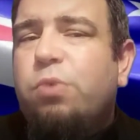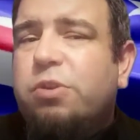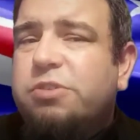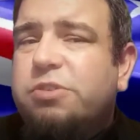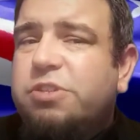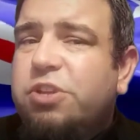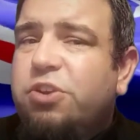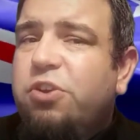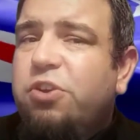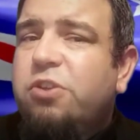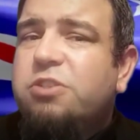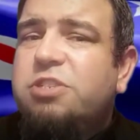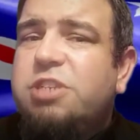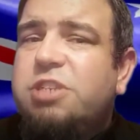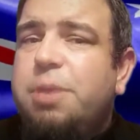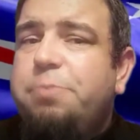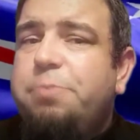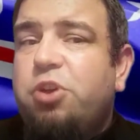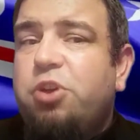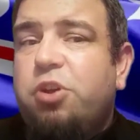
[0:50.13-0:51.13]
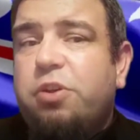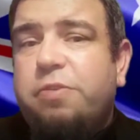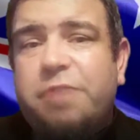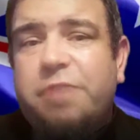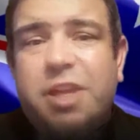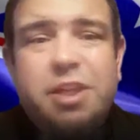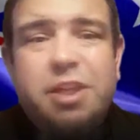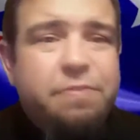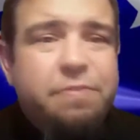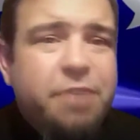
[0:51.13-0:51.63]
Whilst the concept
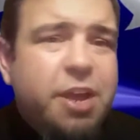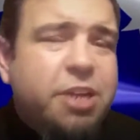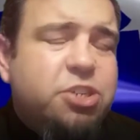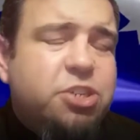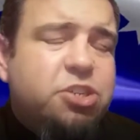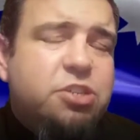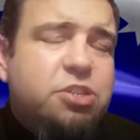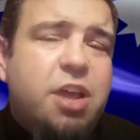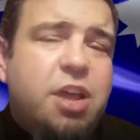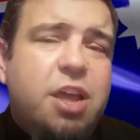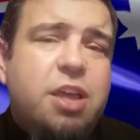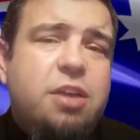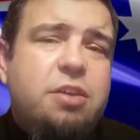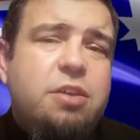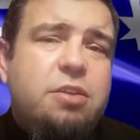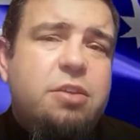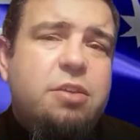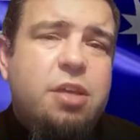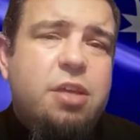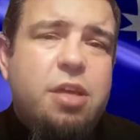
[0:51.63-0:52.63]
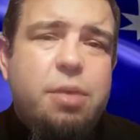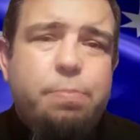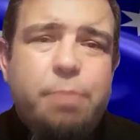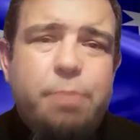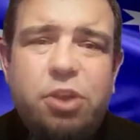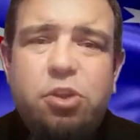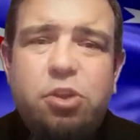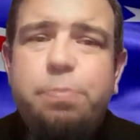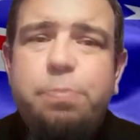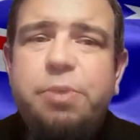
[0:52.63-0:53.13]
of Invasion Day
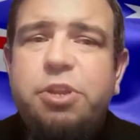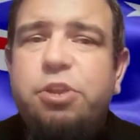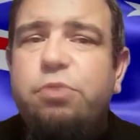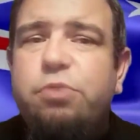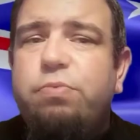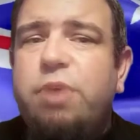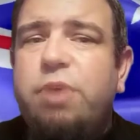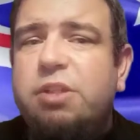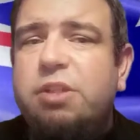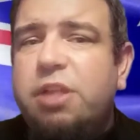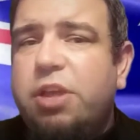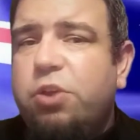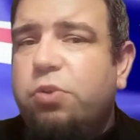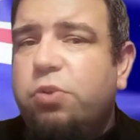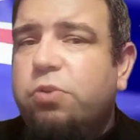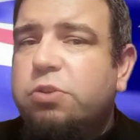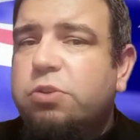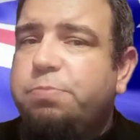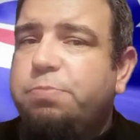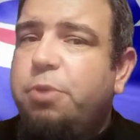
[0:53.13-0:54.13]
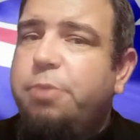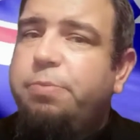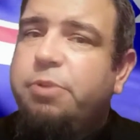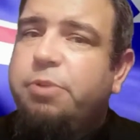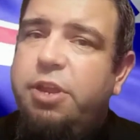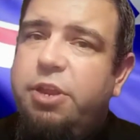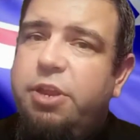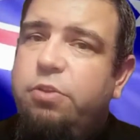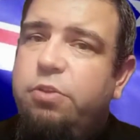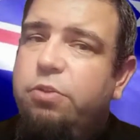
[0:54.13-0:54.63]
may not be directly caused by
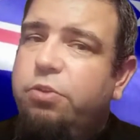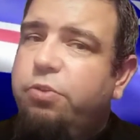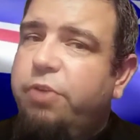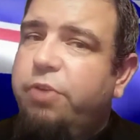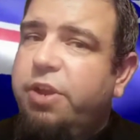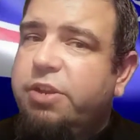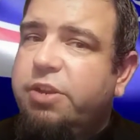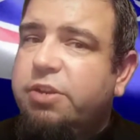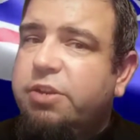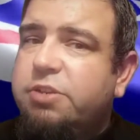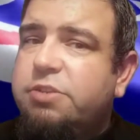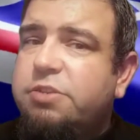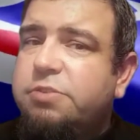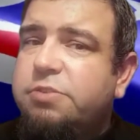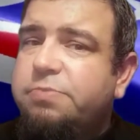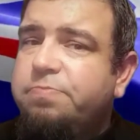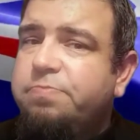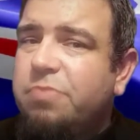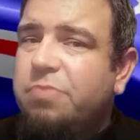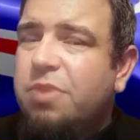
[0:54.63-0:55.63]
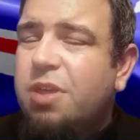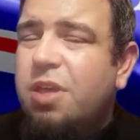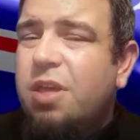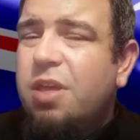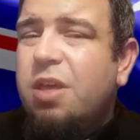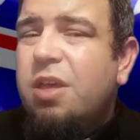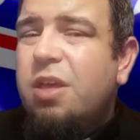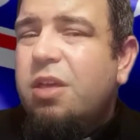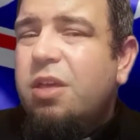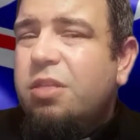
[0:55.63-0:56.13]
political correctness,
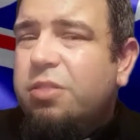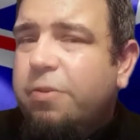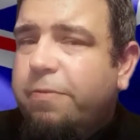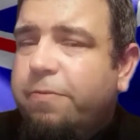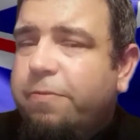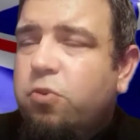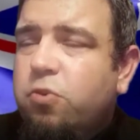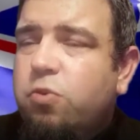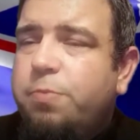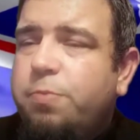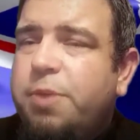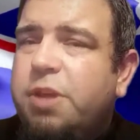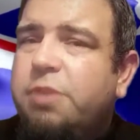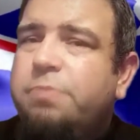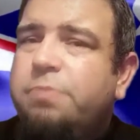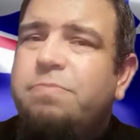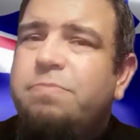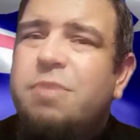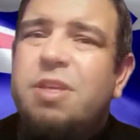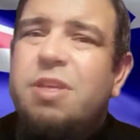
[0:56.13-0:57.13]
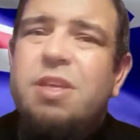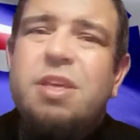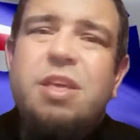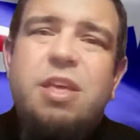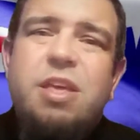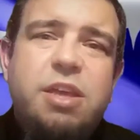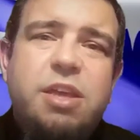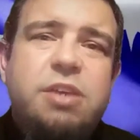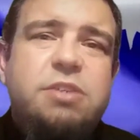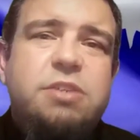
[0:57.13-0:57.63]
the former
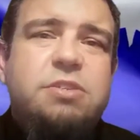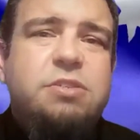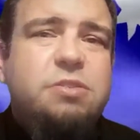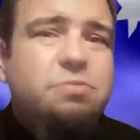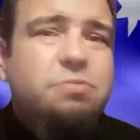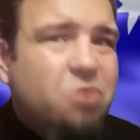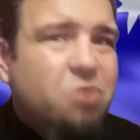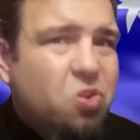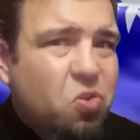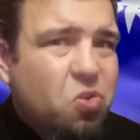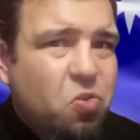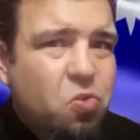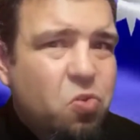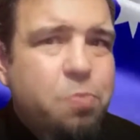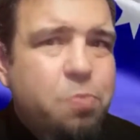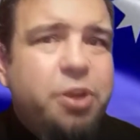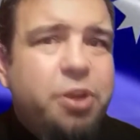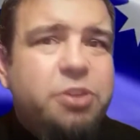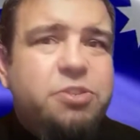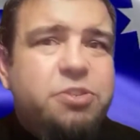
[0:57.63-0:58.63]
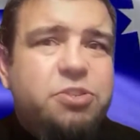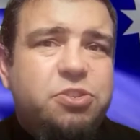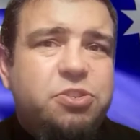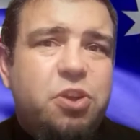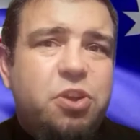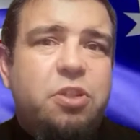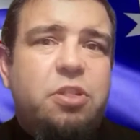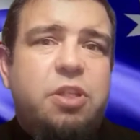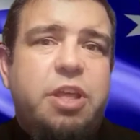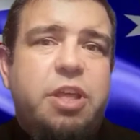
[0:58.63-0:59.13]
is almost
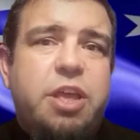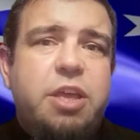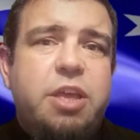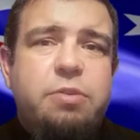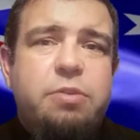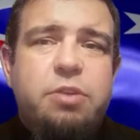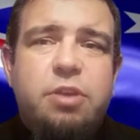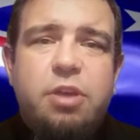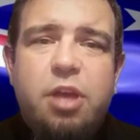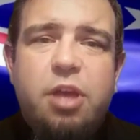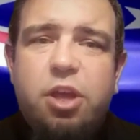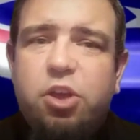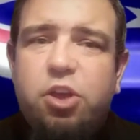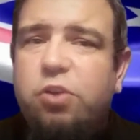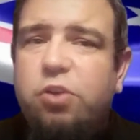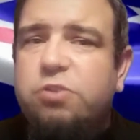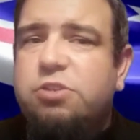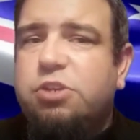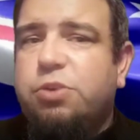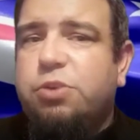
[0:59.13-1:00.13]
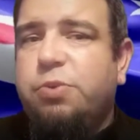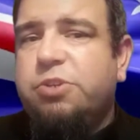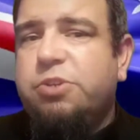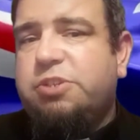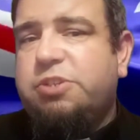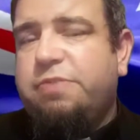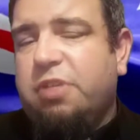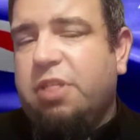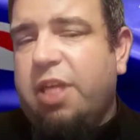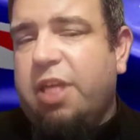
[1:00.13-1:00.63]
certainly a
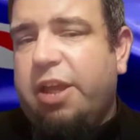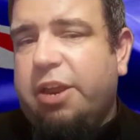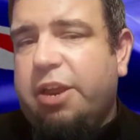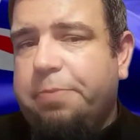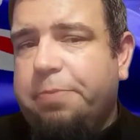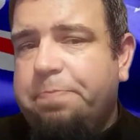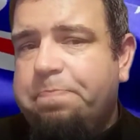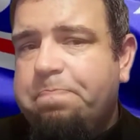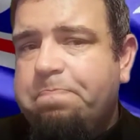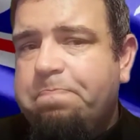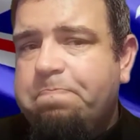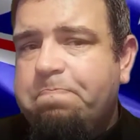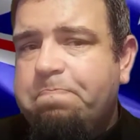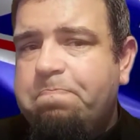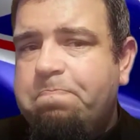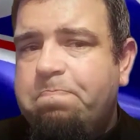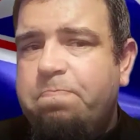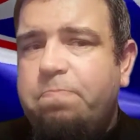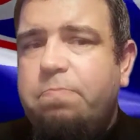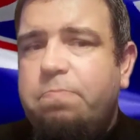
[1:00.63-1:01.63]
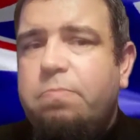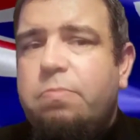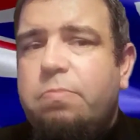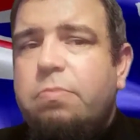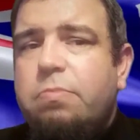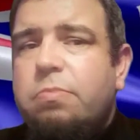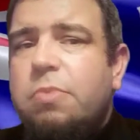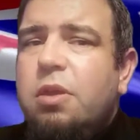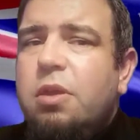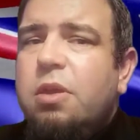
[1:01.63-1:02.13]
consequence of the latter.
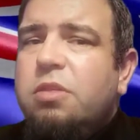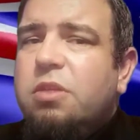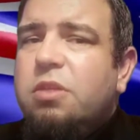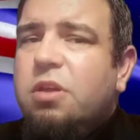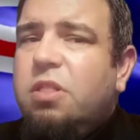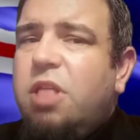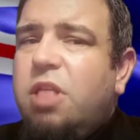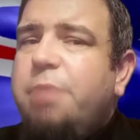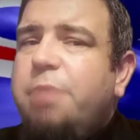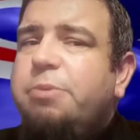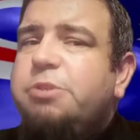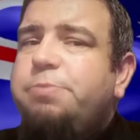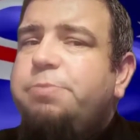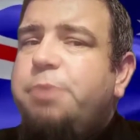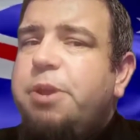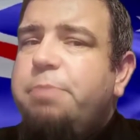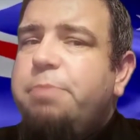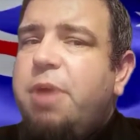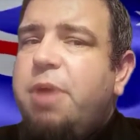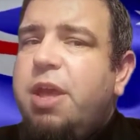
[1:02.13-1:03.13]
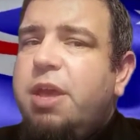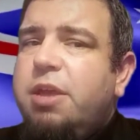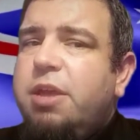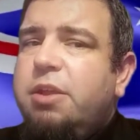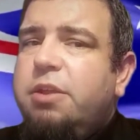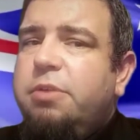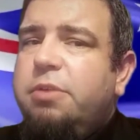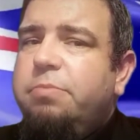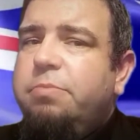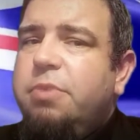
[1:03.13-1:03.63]
The claim has been
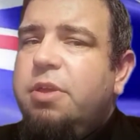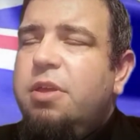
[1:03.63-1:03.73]
made